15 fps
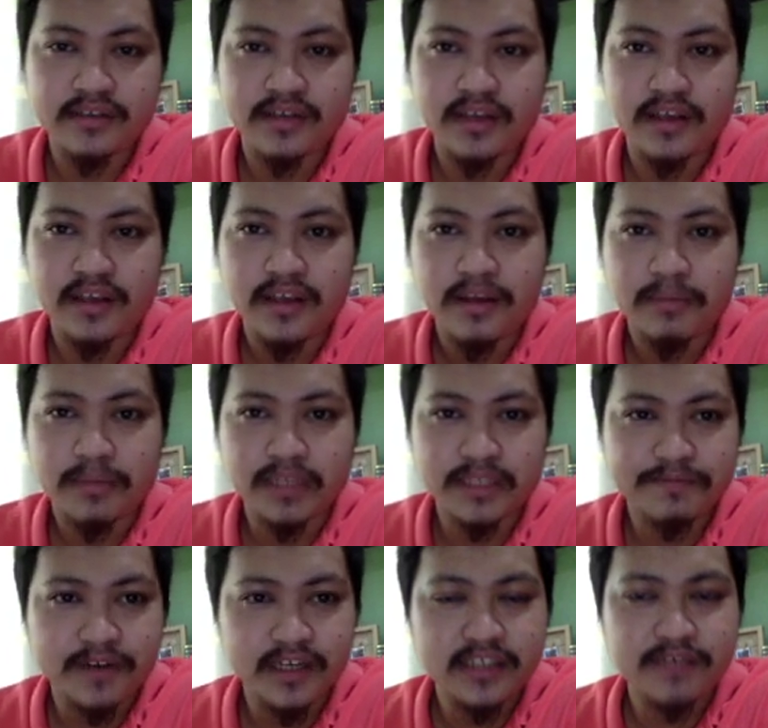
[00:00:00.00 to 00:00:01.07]
Okay, but as
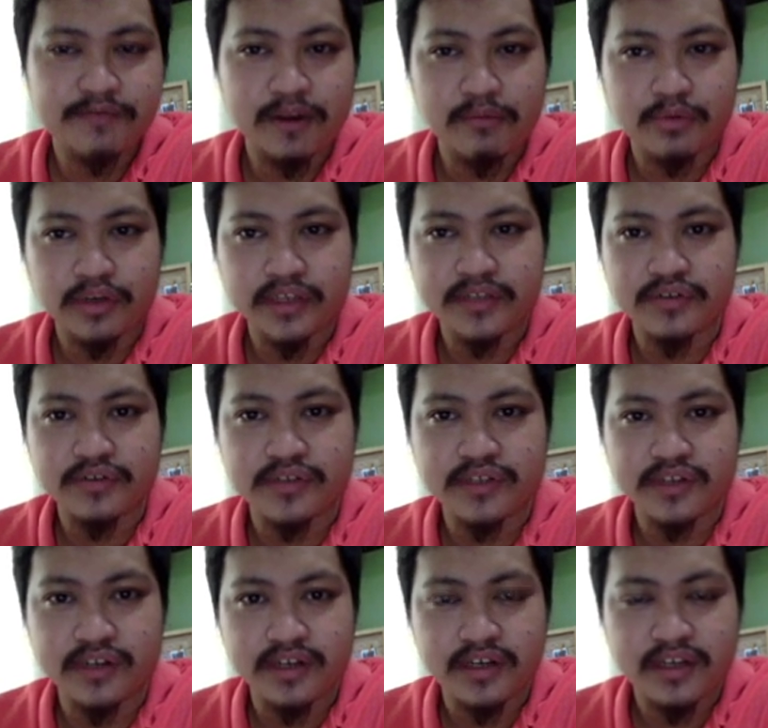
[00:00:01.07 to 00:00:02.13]
far as the framework is
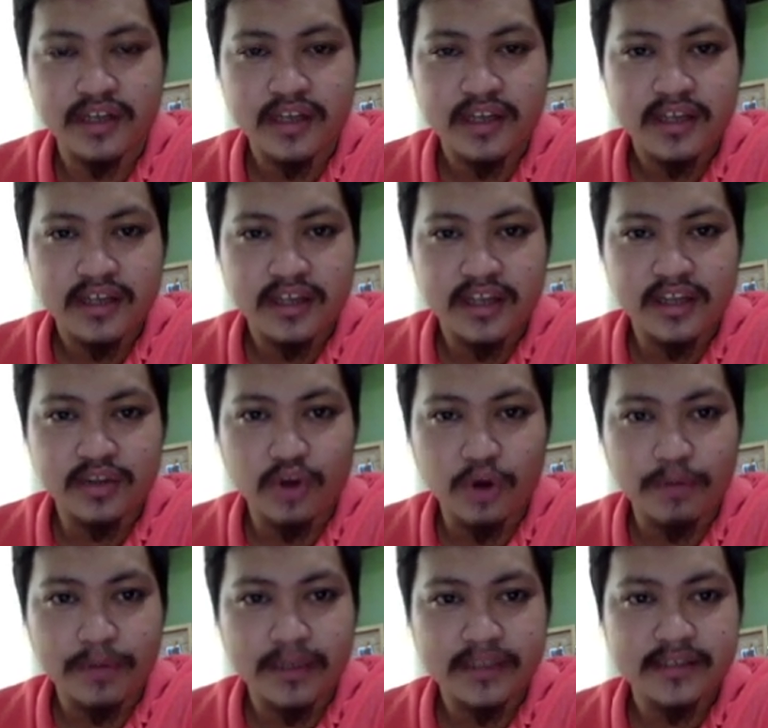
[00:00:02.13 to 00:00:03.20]
concerned, it
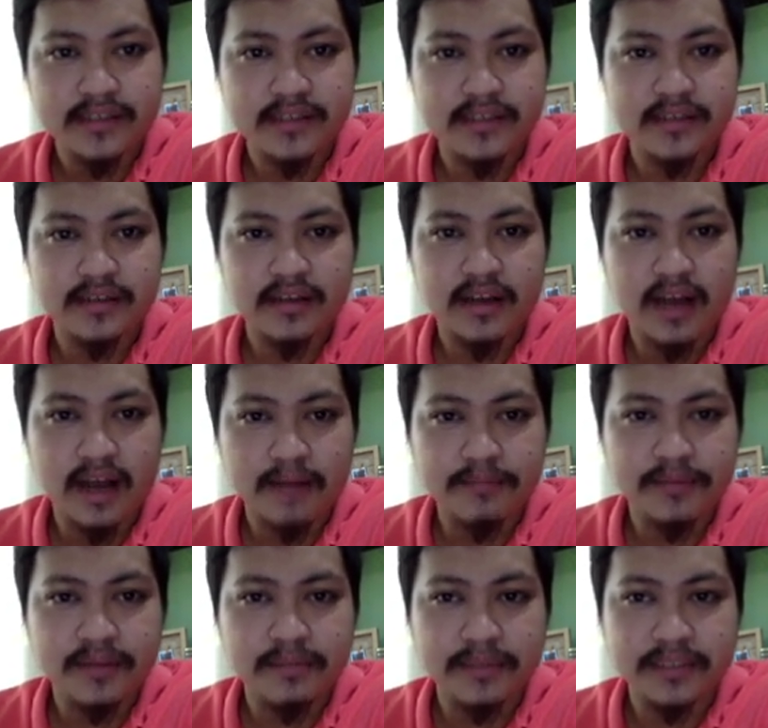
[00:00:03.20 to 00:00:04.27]
opens up
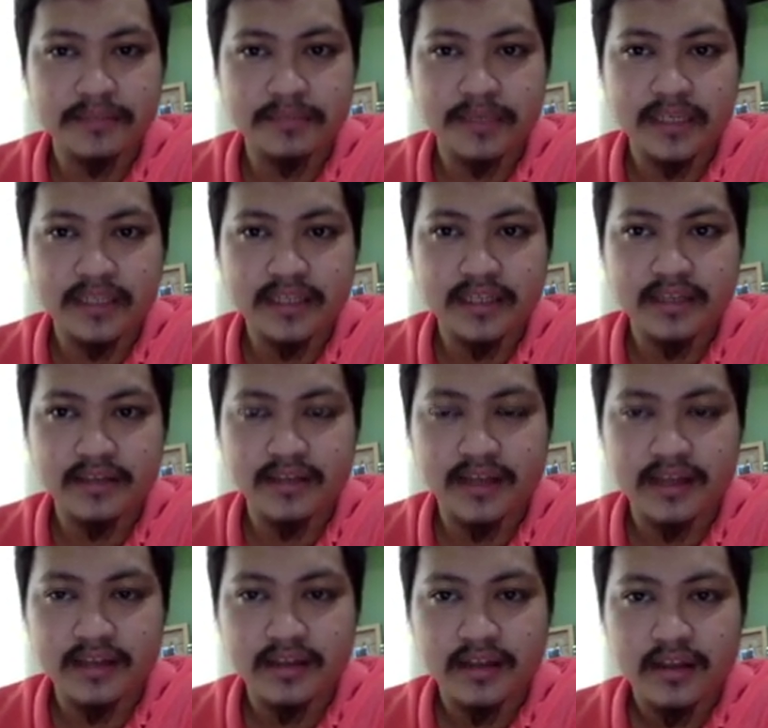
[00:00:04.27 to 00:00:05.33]
the possibility
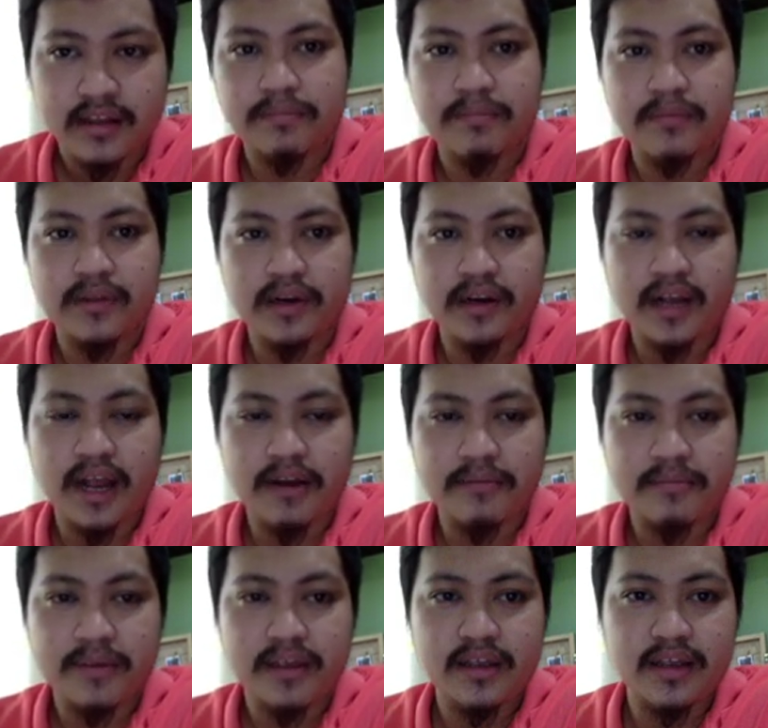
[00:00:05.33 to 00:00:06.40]
that there can
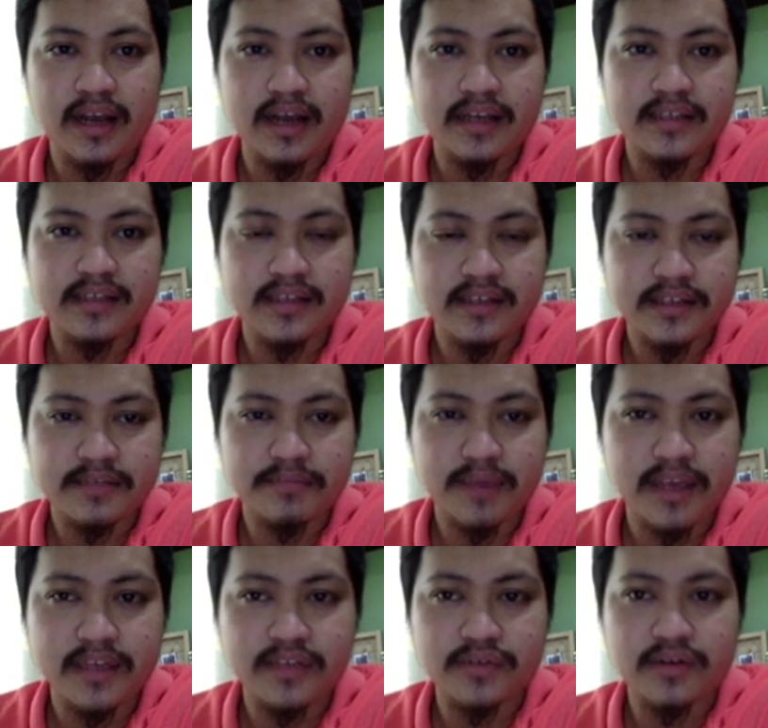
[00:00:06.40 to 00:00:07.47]
be assets
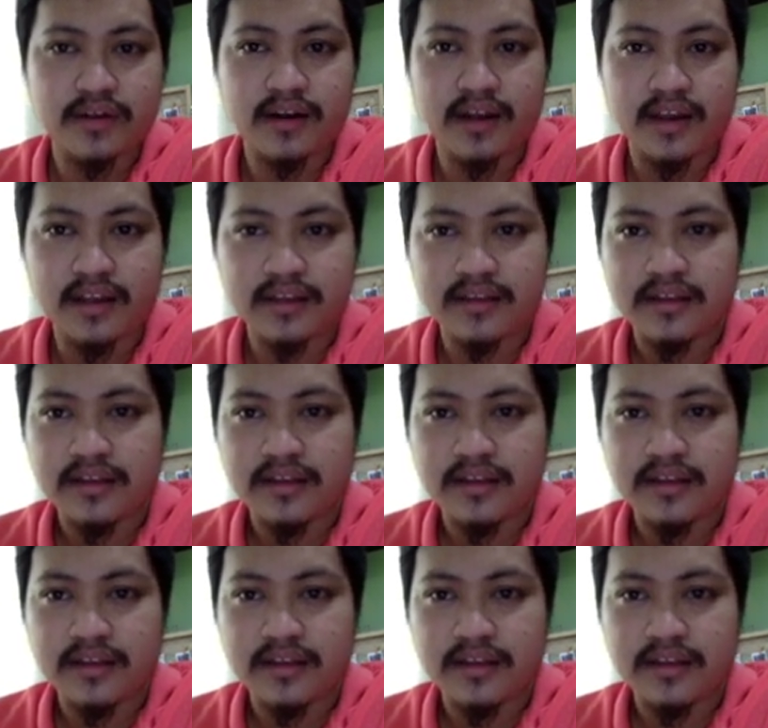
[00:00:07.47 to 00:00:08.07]
based on a right